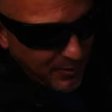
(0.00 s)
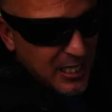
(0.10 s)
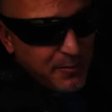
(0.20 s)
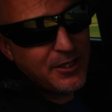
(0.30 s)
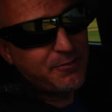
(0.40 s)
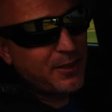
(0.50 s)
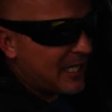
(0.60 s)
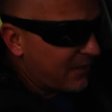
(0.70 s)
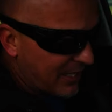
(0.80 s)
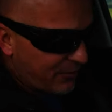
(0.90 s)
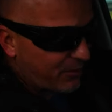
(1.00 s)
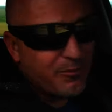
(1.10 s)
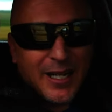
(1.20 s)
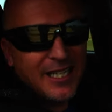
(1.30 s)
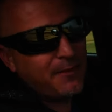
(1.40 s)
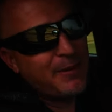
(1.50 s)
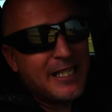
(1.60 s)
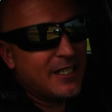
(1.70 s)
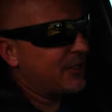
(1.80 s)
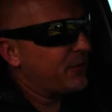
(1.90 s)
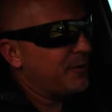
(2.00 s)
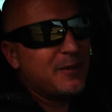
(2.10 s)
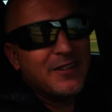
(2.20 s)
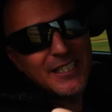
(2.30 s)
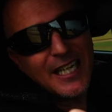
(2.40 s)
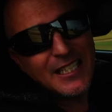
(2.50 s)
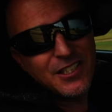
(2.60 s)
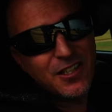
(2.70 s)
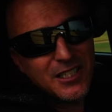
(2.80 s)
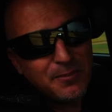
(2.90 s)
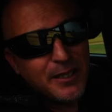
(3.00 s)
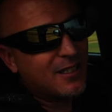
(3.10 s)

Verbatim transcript: plenty, of, plenty of leg room, plenty, plenty of leg room. And me and Jason, you know, he's a big